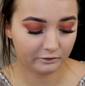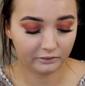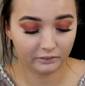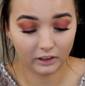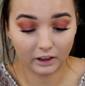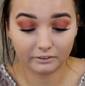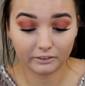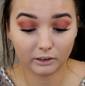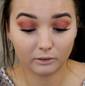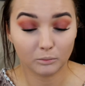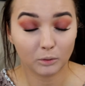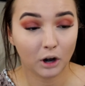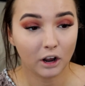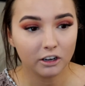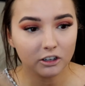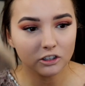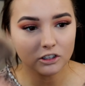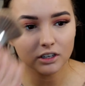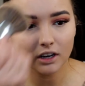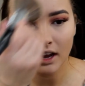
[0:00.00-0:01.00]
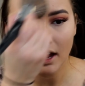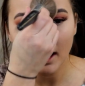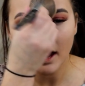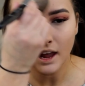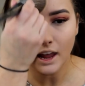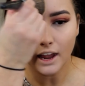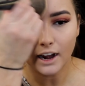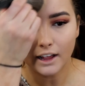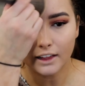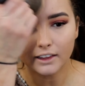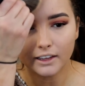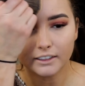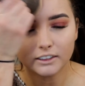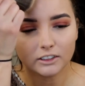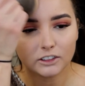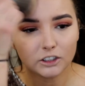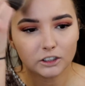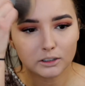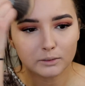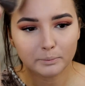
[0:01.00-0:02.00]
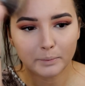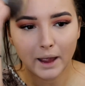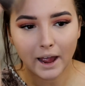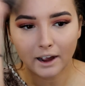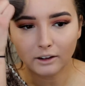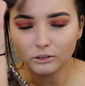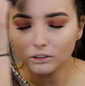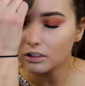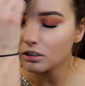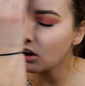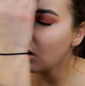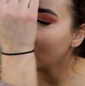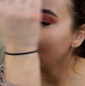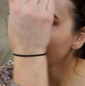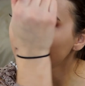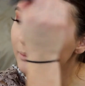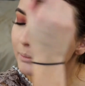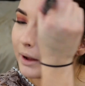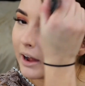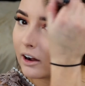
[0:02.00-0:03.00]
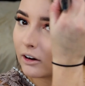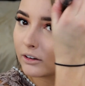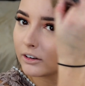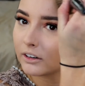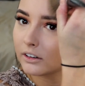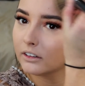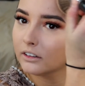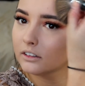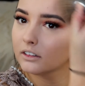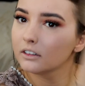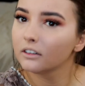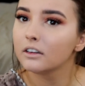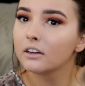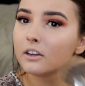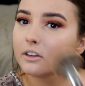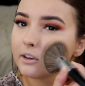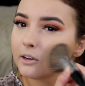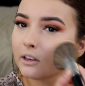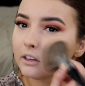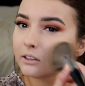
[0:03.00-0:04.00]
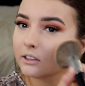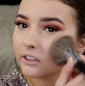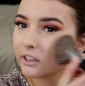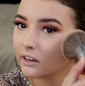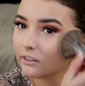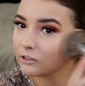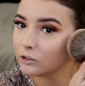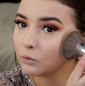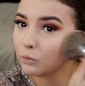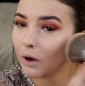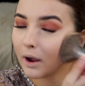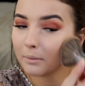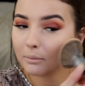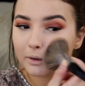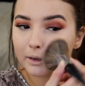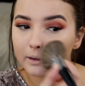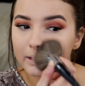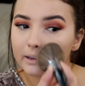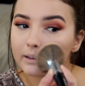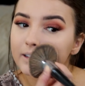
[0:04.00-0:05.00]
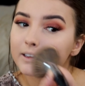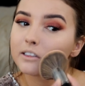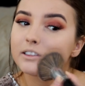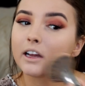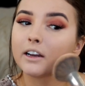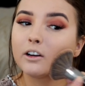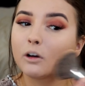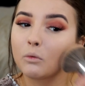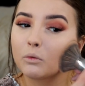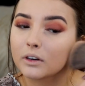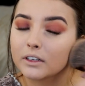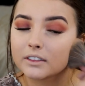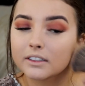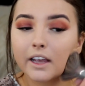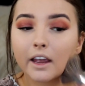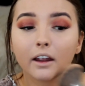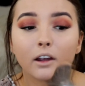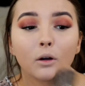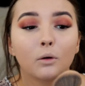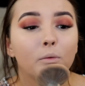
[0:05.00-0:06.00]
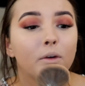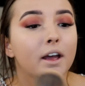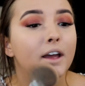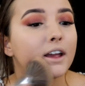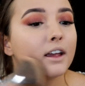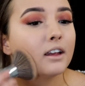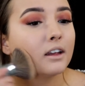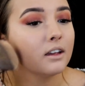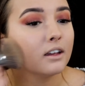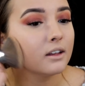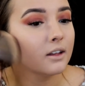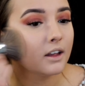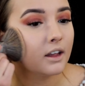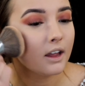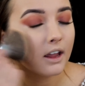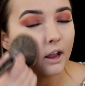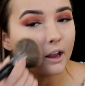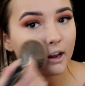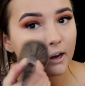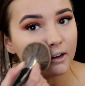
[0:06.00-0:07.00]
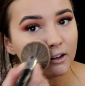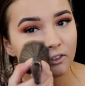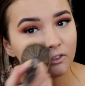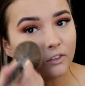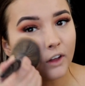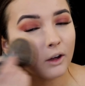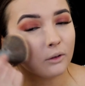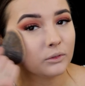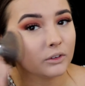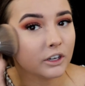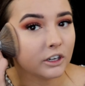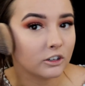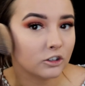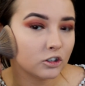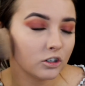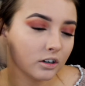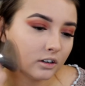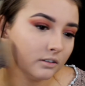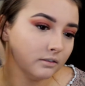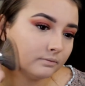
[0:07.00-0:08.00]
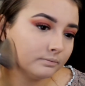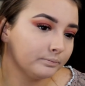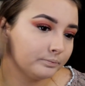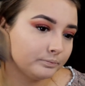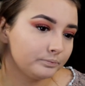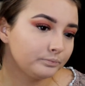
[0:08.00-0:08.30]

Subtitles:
fluffy brush, and I like to just pounce on the powder instead of swiping it because I don't want to take away any foundation.